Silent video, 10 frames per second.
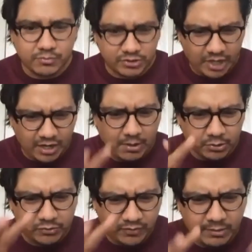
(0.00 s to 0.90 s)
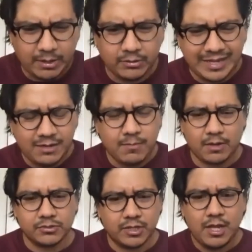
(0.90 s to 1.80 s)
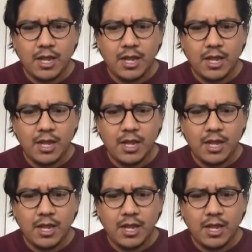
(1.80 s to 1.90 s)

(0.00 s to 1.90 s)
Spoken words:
we were talking about those fundamental data models.